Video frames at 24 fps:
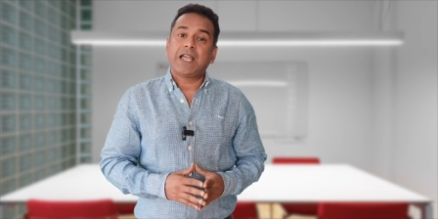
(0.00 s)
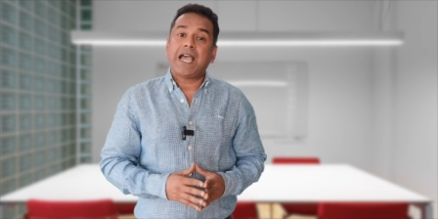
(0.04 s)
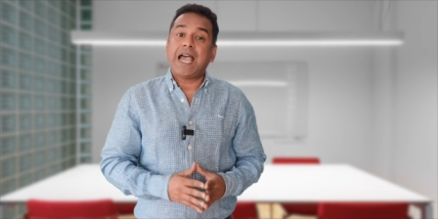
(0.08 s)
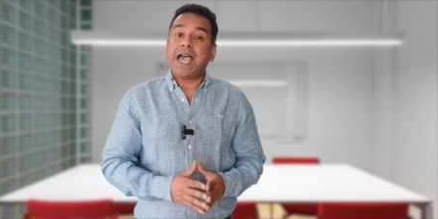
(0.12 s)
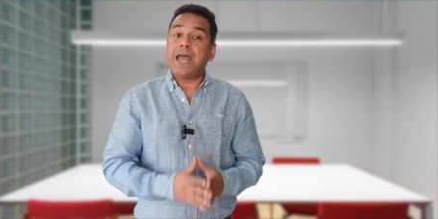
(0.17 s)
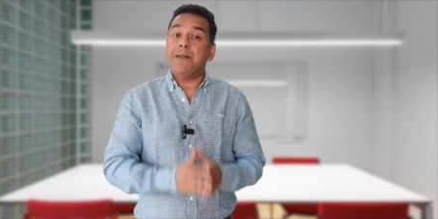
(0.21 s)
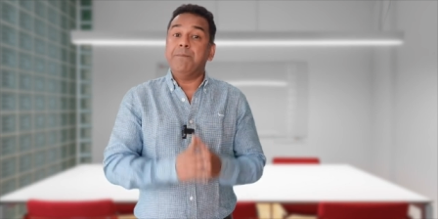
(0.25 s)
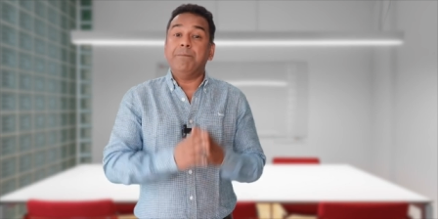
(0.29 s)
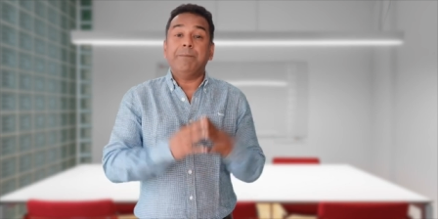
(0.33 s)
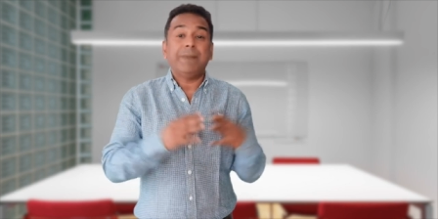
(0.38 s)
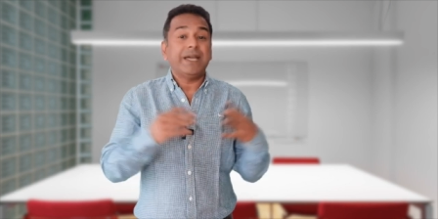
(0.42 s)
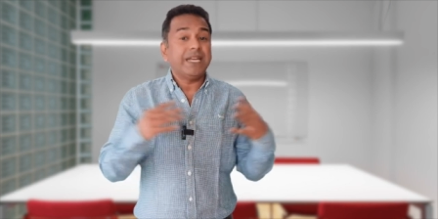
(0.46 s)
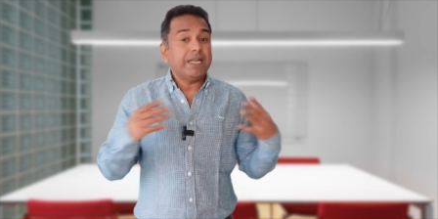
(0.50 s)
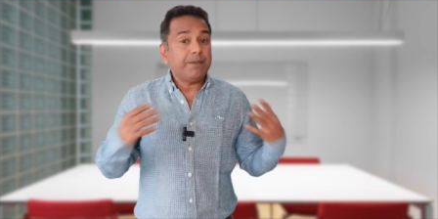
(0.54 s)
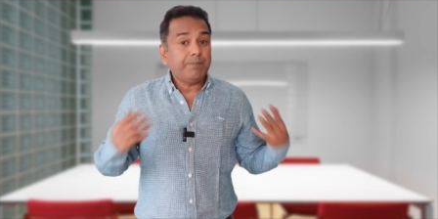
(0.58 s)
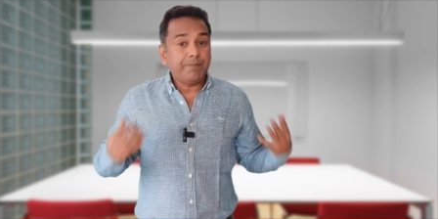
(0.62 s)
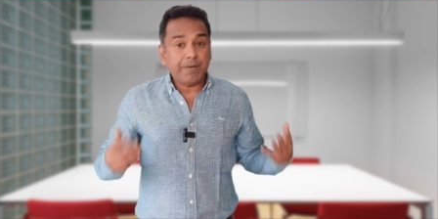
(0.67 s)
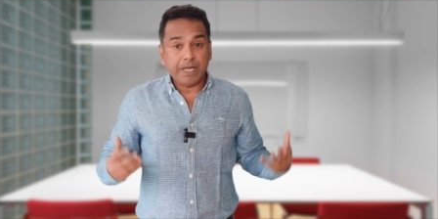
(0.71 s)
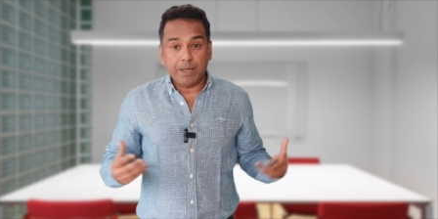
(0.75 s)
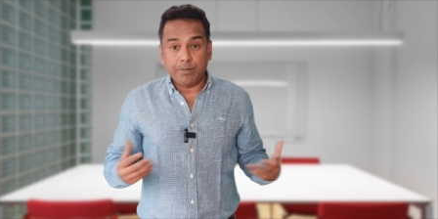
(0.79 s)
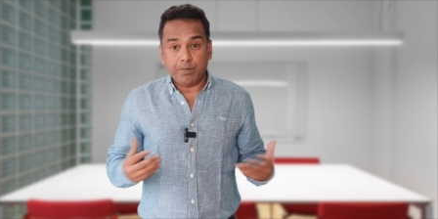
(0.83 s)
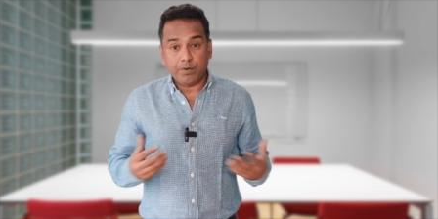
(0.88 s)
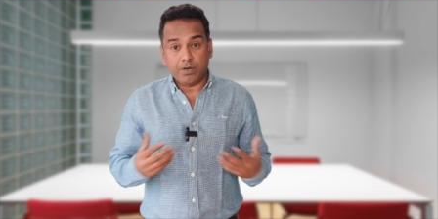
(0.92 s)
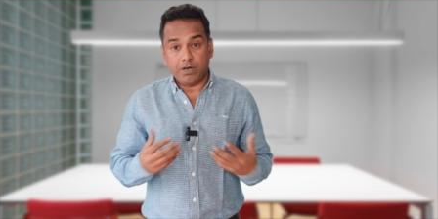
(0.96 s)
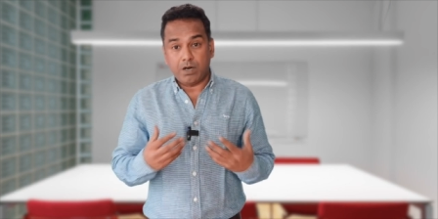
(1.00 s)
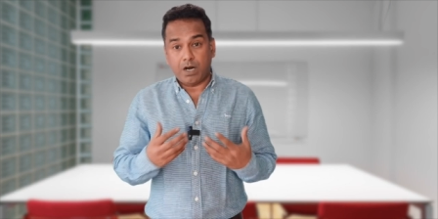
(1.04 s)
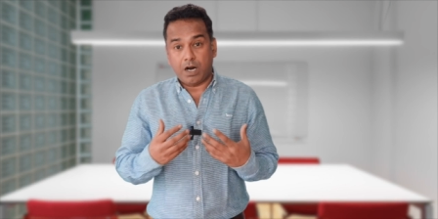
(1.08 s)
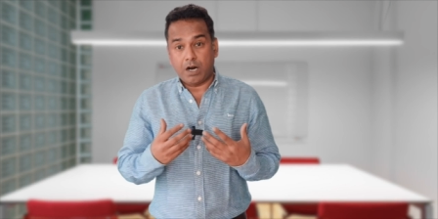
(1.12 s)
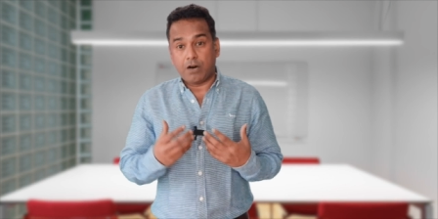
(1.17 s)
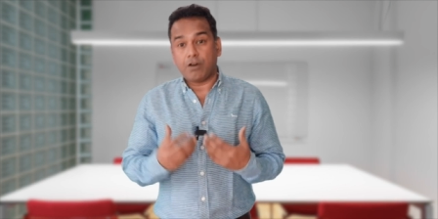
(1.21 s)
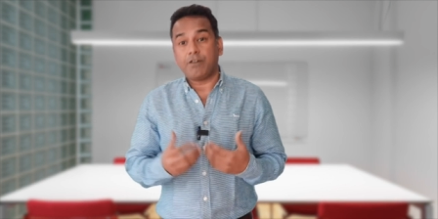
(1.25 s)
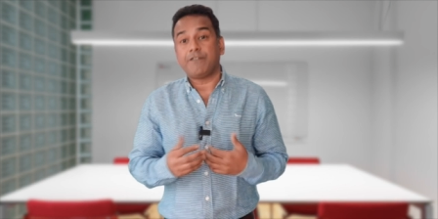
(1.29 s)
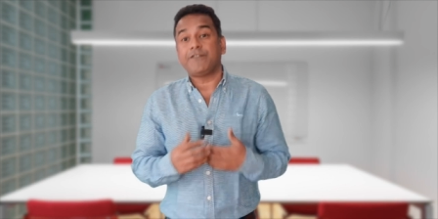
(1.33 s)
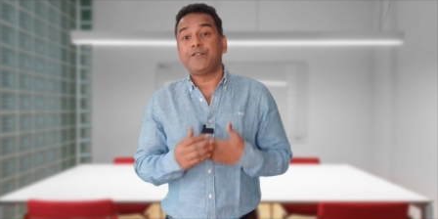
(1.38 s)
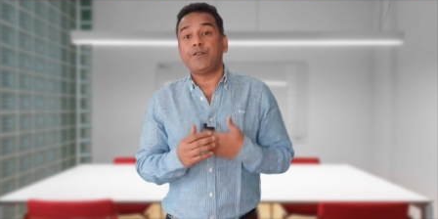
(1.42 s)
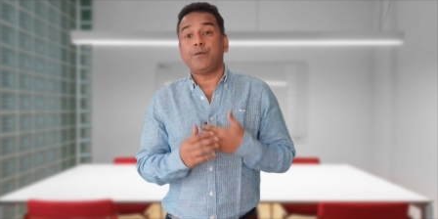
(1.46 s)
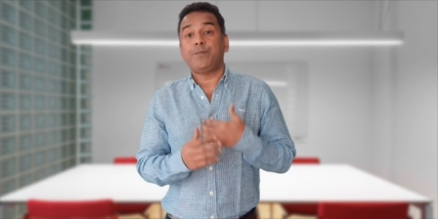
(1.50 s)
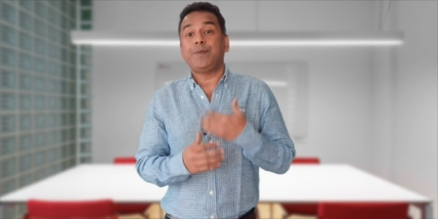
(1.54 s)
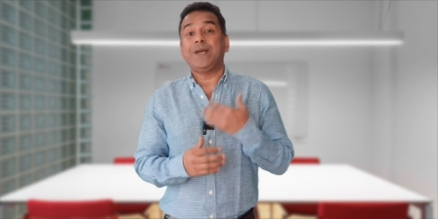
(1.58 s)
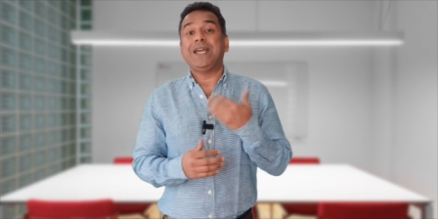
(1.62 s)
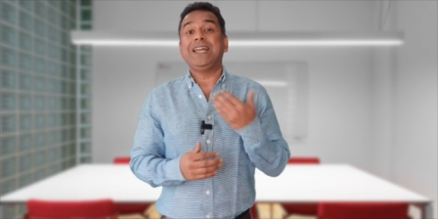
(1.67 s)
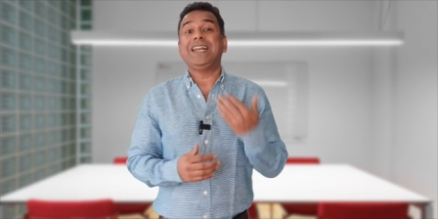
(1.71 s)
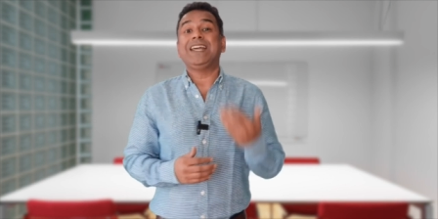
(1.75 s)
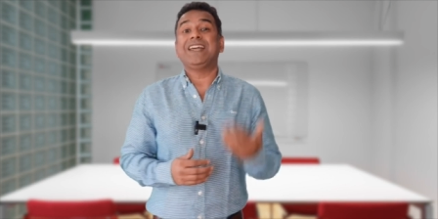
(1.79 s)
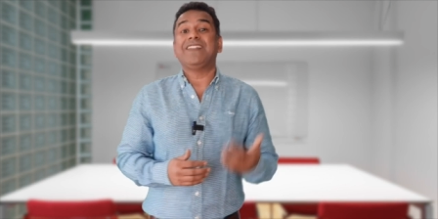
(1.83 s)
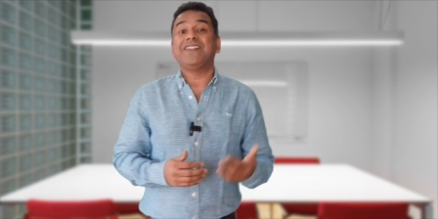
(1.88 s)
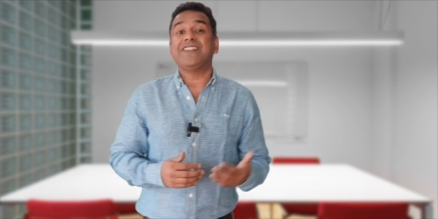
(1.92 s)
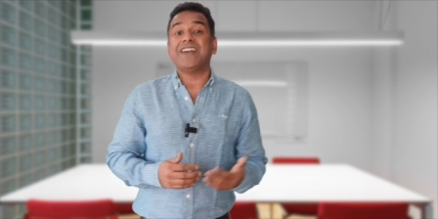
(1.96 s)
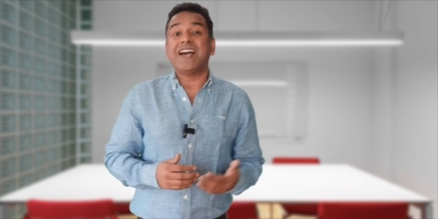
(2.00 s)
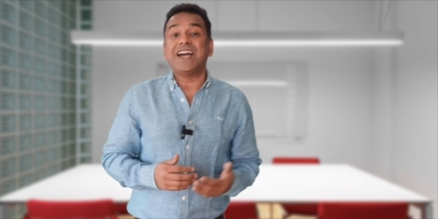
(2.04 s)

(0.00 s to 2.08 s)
And many people are of the opinion